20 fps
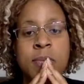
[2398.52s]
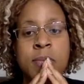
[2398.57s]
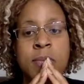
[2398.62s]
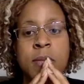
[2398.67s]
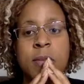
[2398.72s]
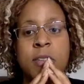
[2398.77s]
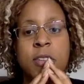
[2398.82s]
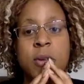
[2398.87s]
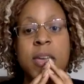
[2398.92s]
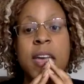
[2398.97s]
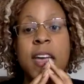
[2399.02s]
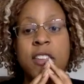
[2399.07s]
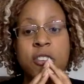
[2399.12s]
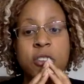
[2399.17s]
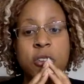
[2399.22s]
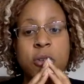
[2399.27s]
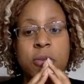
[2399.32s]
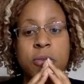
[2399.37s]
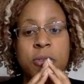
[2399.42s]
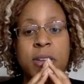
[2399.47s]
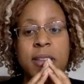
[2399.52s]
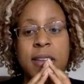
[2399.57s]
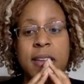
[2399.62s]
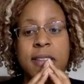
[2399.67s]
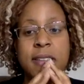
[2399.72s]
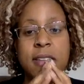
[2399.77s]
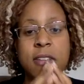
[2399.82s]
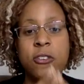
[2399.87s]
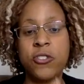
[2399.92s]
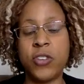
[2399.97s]
So yes,
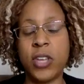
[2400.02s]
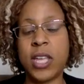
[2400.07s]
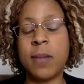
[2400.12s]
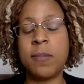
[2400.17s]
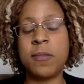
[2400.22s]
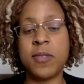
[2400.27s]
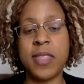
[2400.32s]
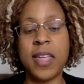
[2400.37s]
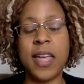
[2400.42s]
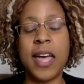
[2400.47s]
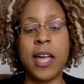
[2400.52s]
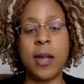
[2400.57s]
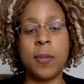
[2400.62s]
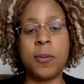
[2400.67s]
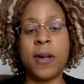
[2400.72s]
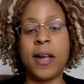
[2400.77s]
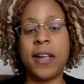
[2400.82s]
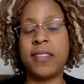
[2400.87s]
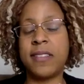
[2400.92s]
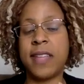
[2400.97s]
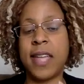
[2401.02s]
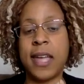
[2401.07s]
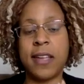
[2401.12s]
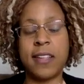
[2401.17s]
freelancing usually comes with a higher price tag,